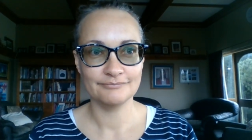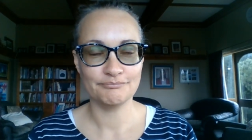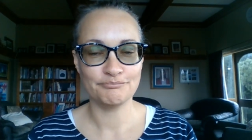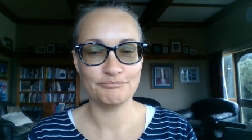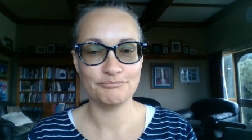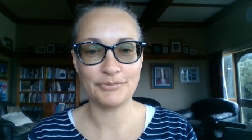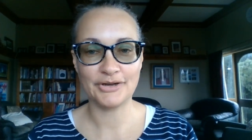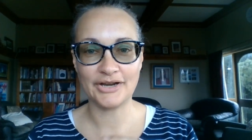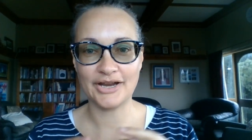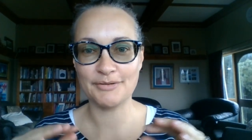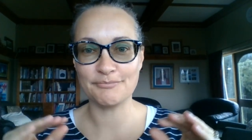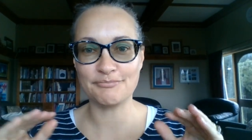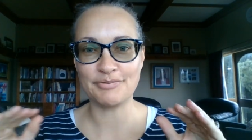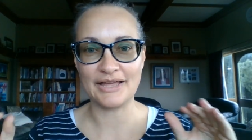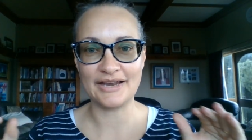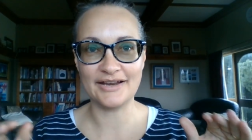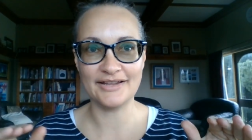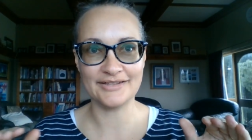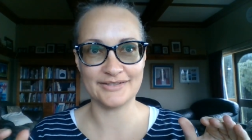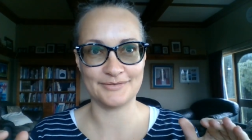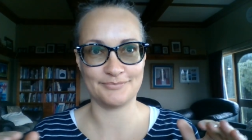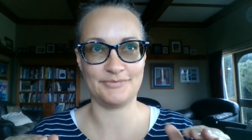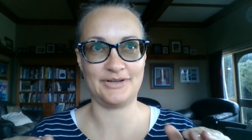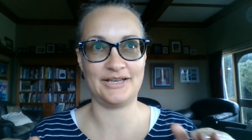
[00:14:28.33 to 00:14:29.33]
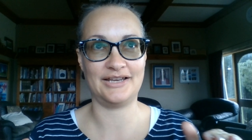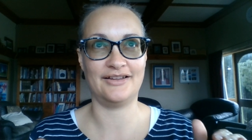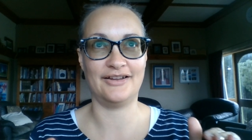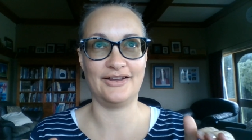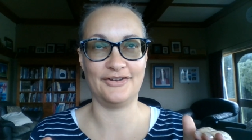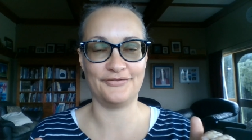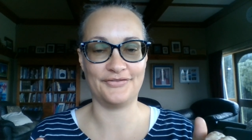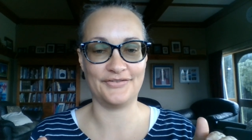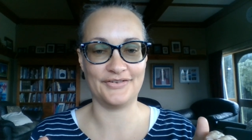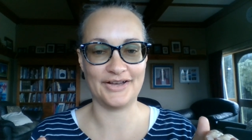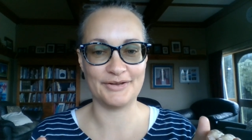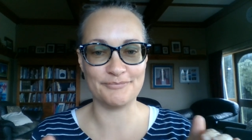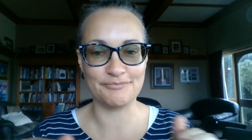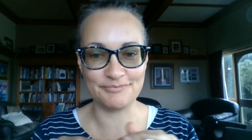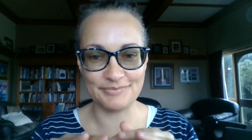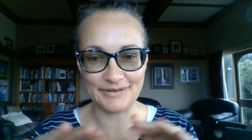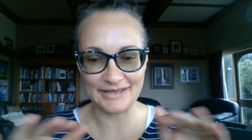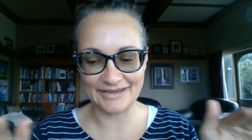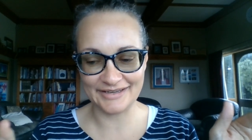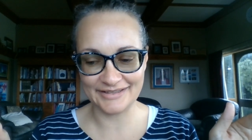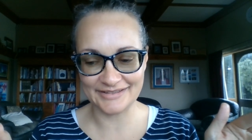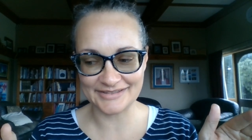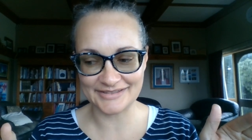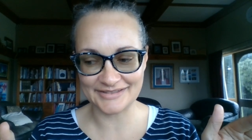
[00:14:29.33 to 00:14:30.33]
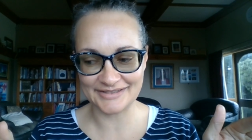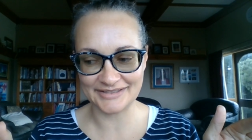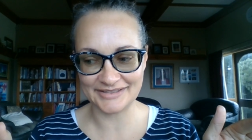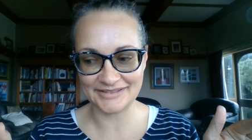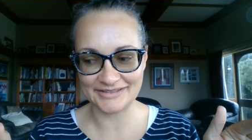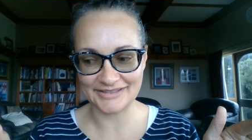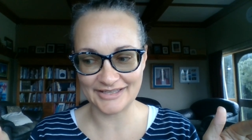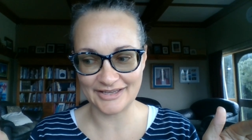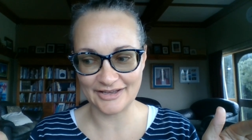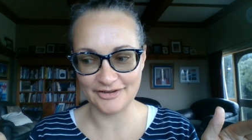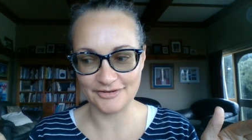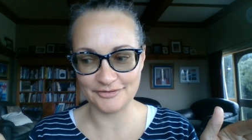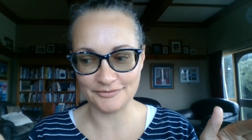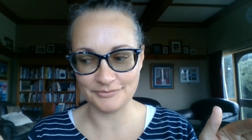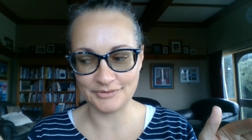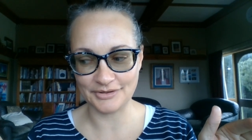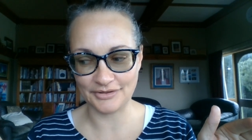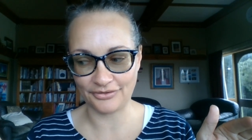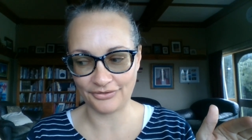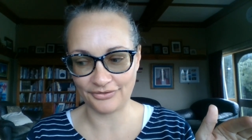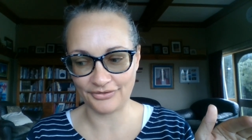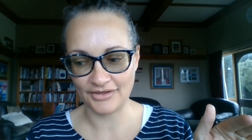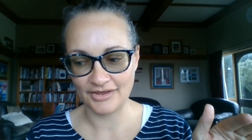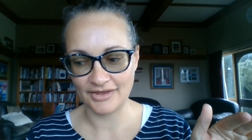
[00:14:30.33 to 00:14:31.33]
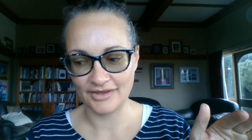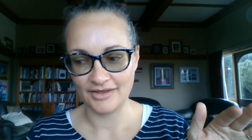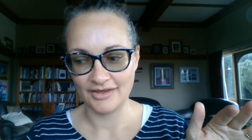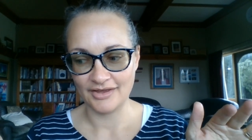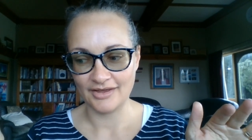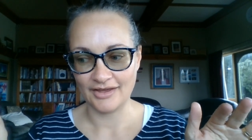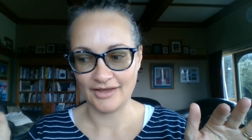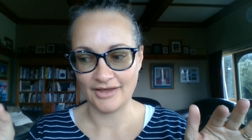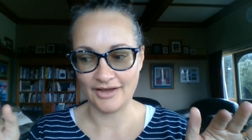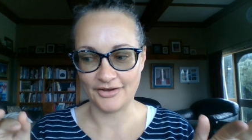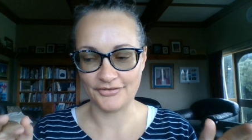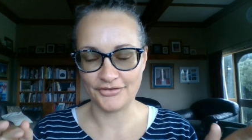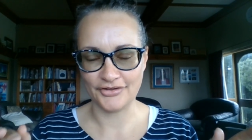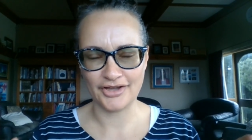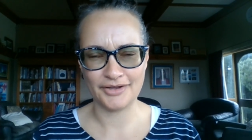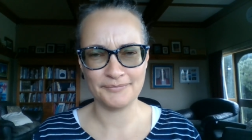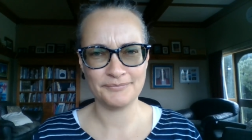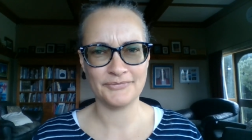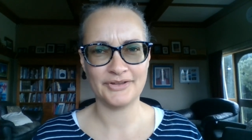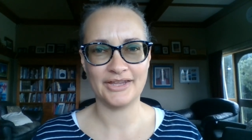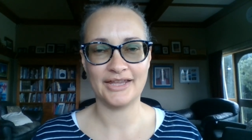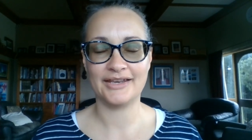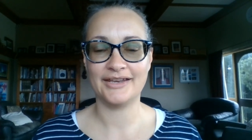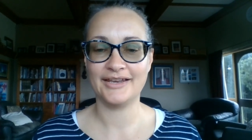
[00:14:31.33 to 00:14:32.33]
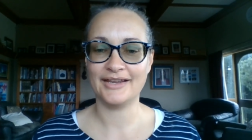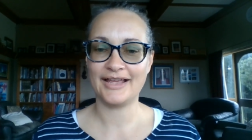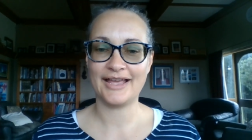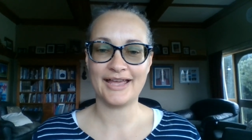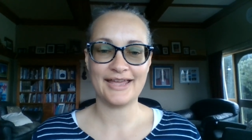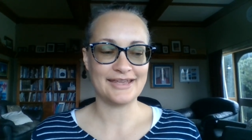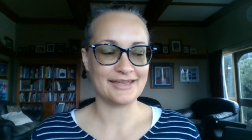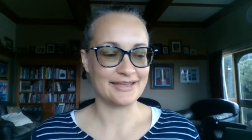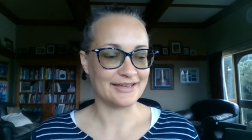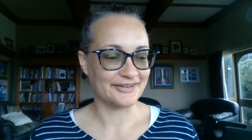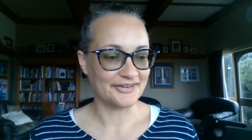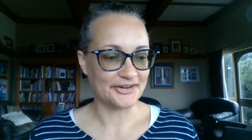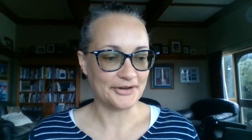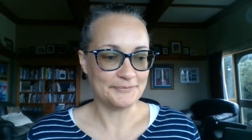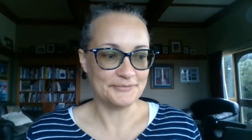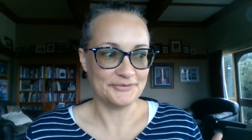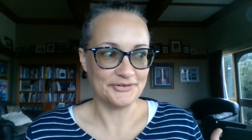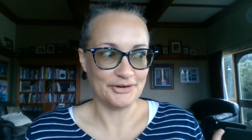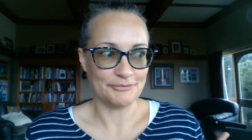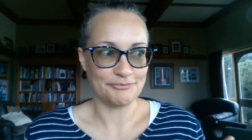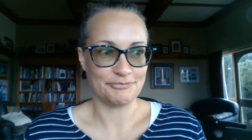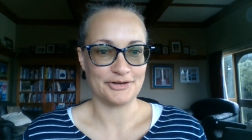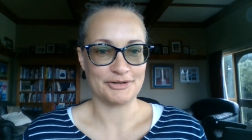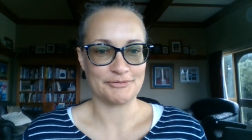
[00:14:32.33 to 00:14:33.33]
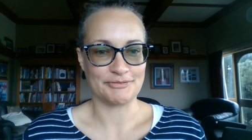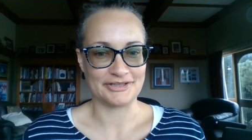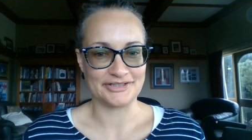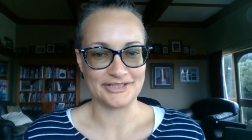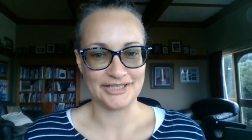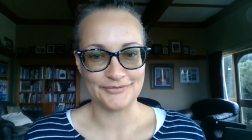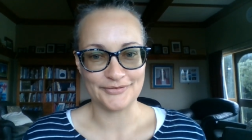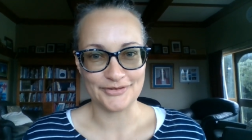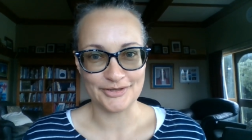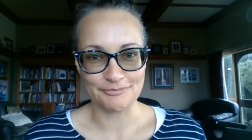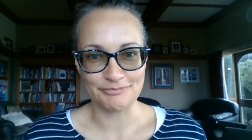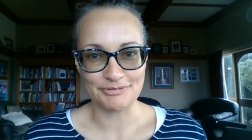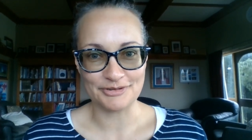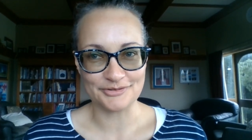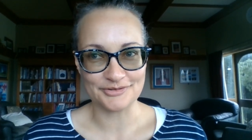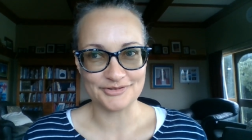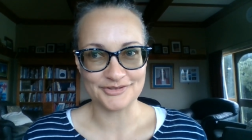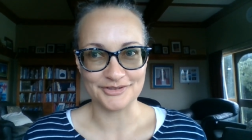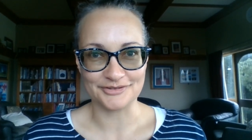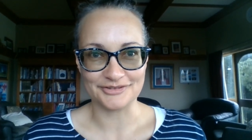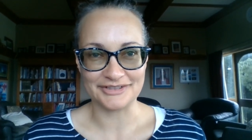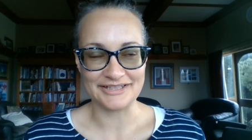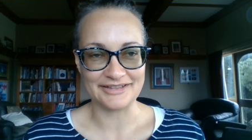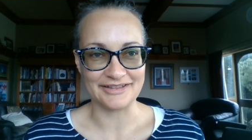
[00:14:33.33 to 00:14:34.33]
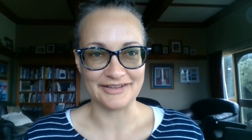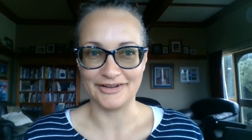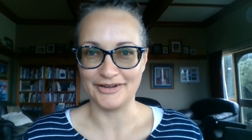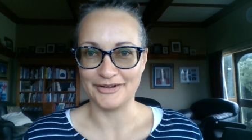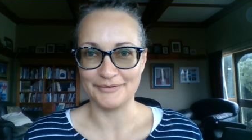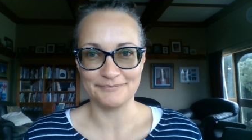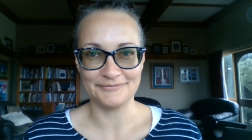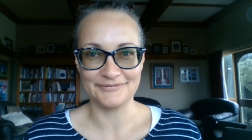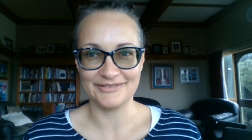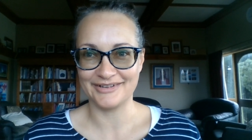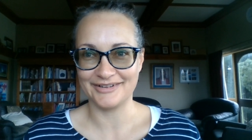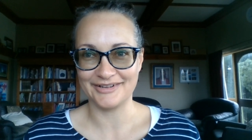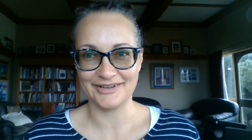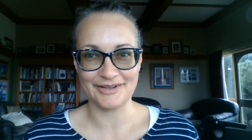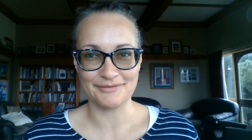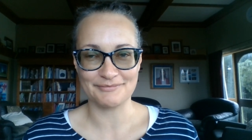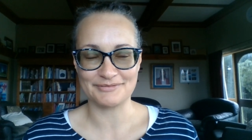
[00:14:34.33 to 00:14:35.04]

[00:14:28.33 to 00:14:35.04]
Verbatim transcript: but I balance my life. I balance things out with house. I'm, and hey, I'm not putting myself on a pedestal either. I'm I'm